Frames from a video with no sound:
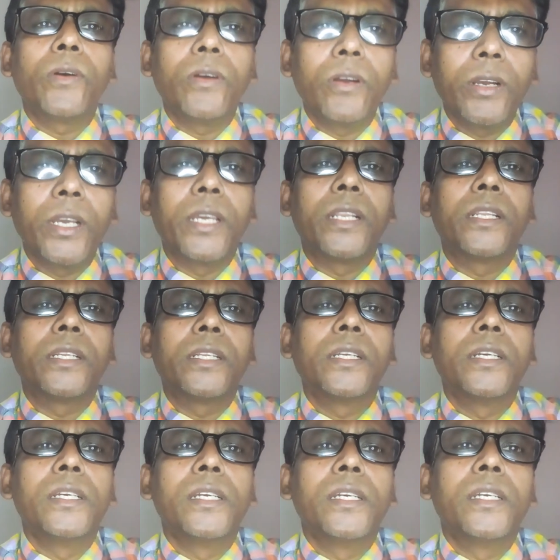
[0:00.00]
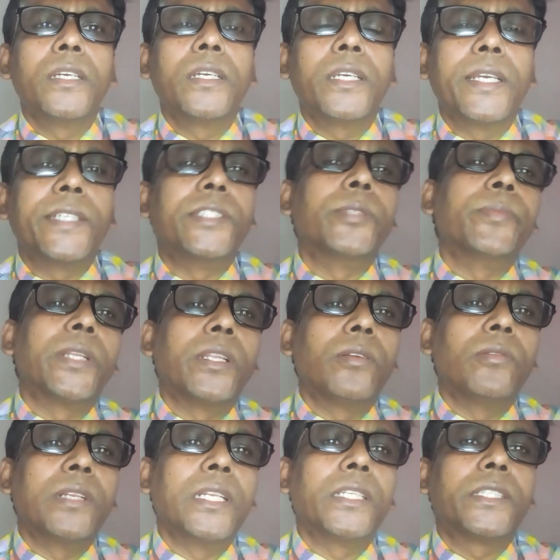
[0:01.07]
where examiner
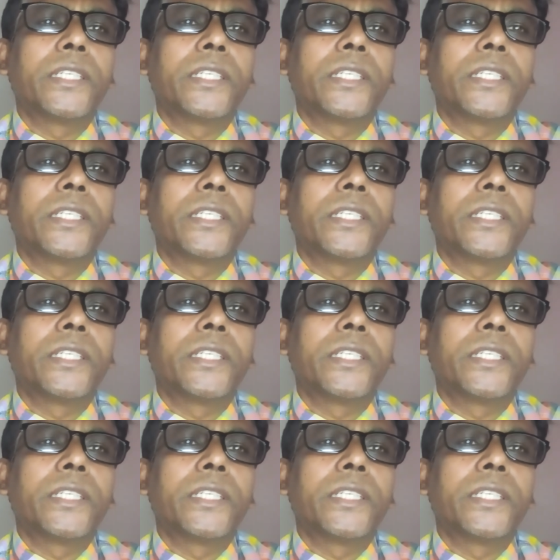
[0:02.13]
will